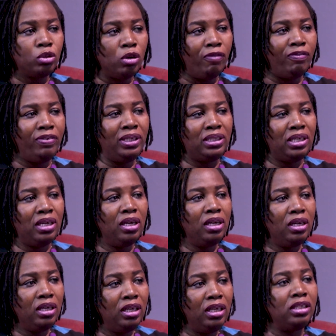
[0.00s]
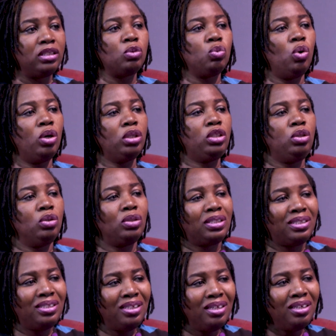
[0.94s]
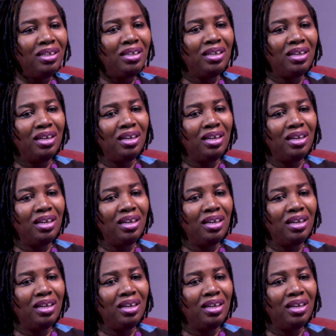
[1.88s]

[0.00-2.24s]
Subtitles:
of it is what you see